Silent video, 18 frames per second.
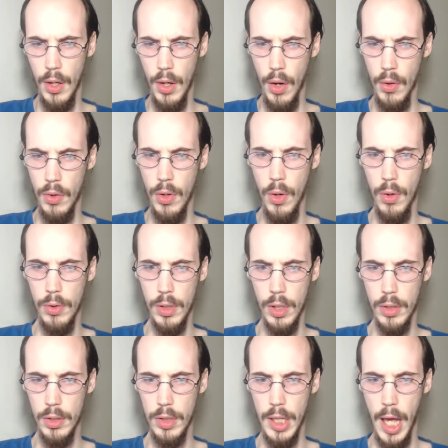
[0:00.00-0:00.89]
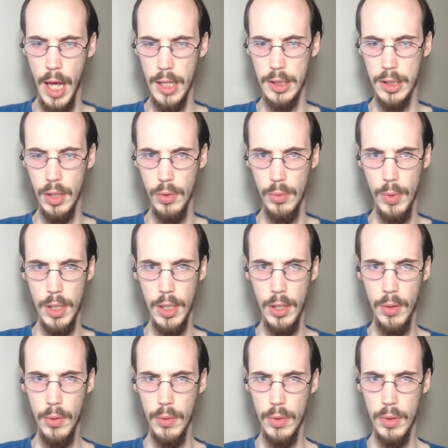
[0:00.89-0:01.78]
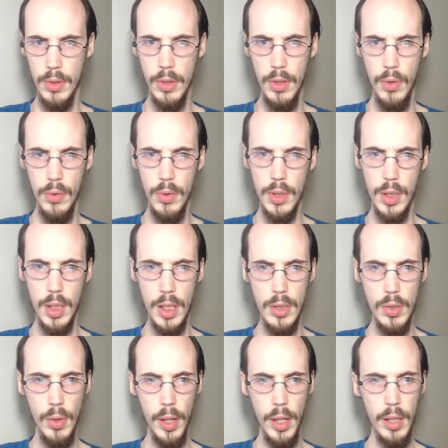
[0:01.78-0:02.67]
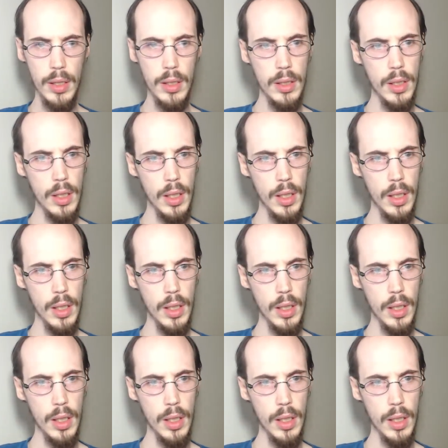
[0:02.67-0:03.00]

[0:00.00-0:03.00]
I'll call another taxi on the radio. No, that's alright.